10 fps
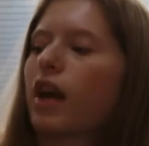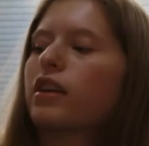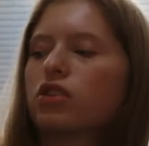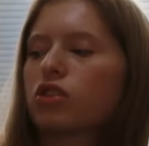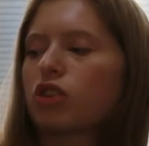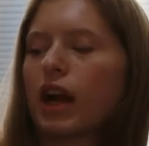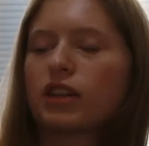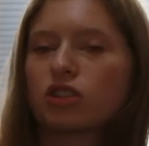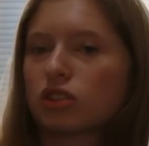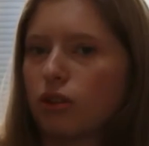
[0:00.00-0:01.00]
I just
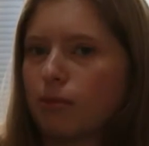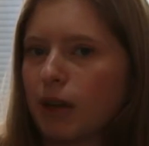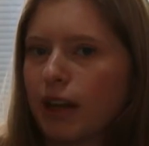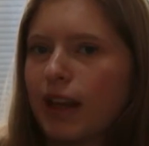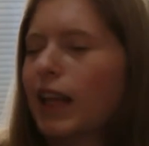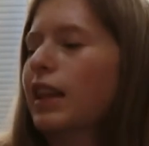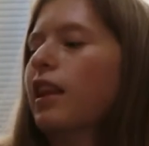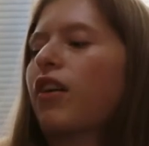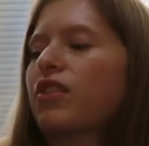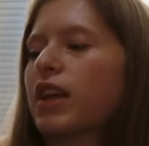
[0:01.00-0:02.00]
scratch his little beard. He
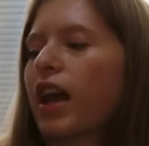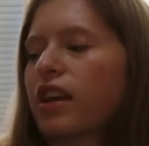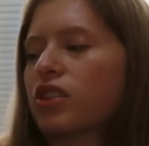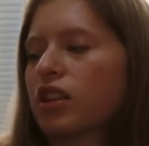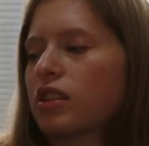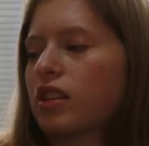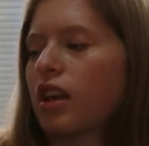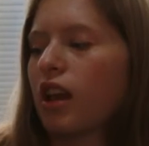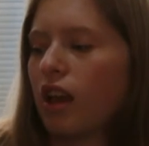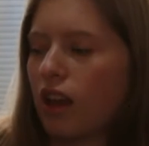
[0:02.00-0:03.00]
loves that, as you can see.
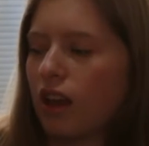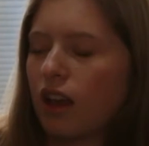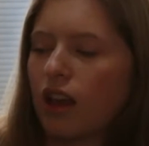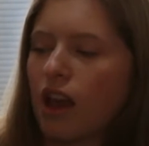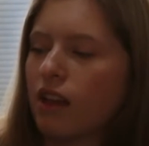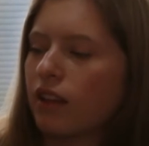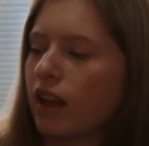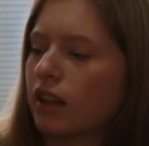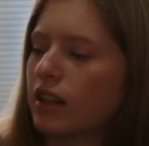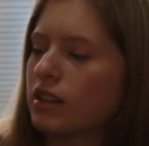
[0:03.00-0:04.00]
And
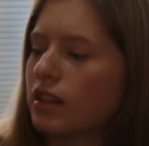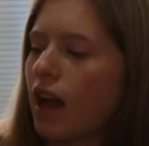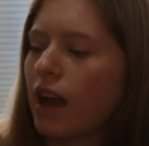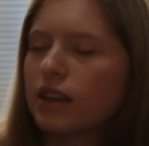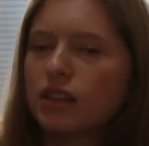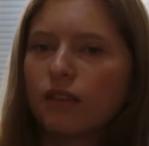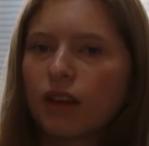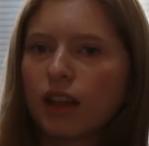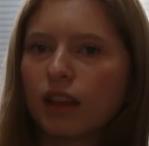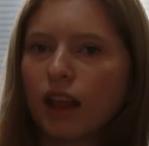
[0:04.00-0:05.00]
like the sides
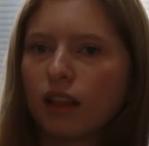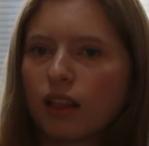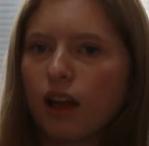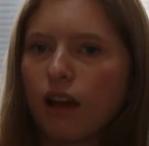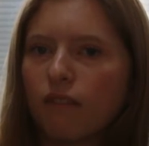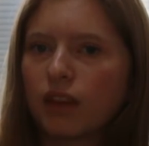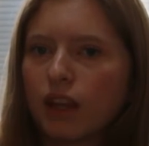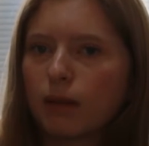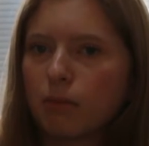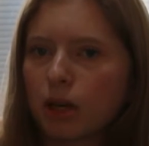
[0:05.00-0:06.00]
of it, they love
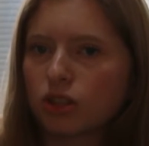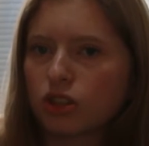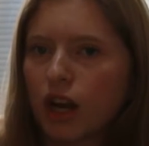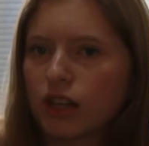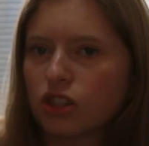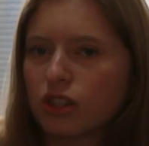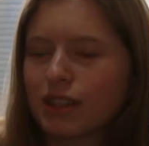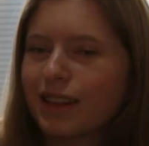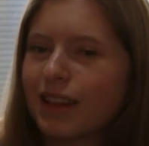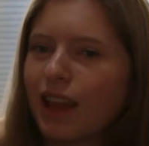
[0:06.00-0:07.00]
getting beard
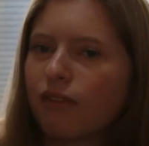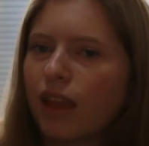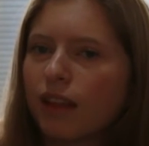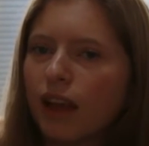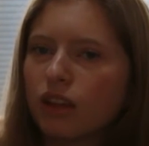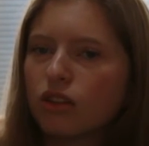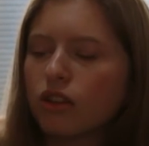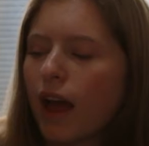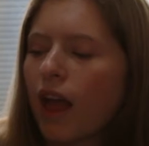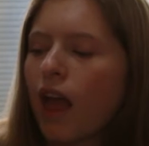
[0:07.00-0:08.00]
scratches. And if they let you
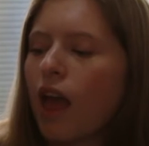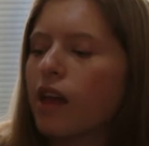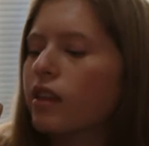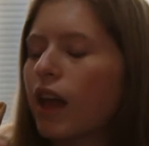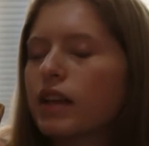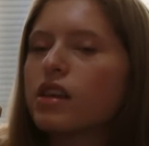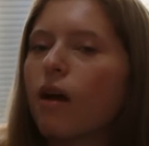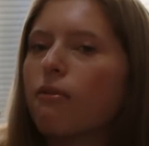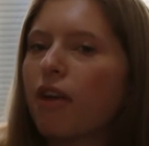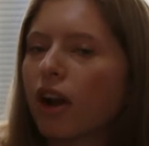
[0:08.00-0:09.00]
do that, that's
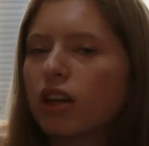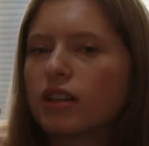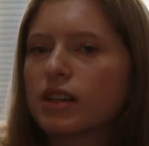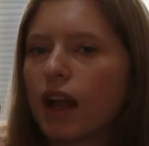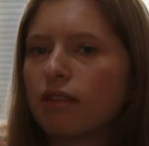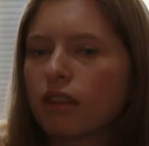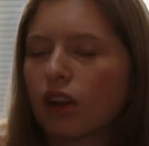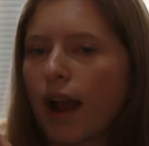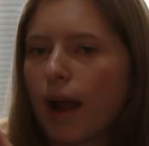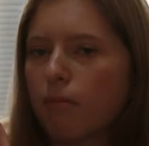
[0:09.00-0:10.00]
a very good sign that
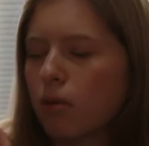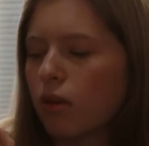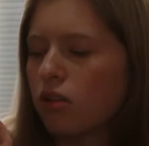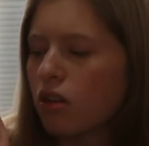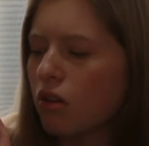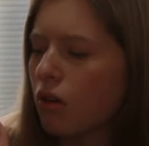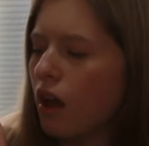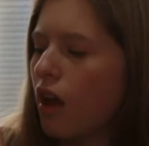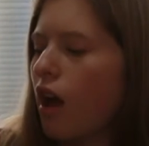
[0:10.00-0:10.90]
they're happy with you.